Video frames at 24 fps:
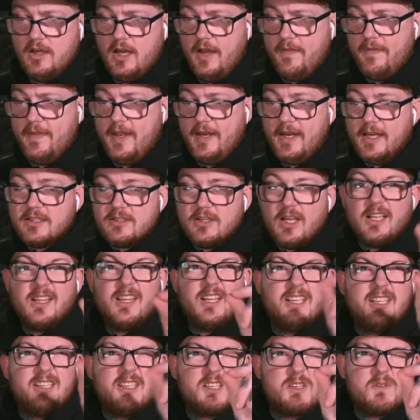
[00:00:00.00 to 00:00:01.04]
And then it's like
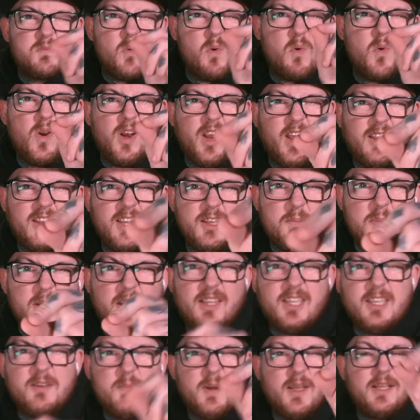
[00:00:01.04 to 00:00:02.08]
the small itty
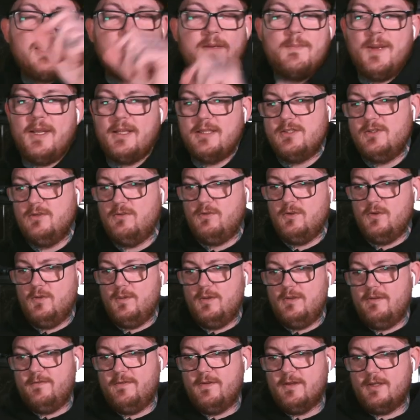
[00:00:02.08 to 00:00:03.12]
bitty bitty bits you do
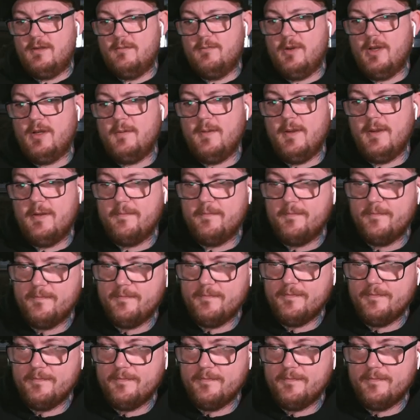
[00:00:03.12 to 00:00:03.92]
with a fucking bug pen.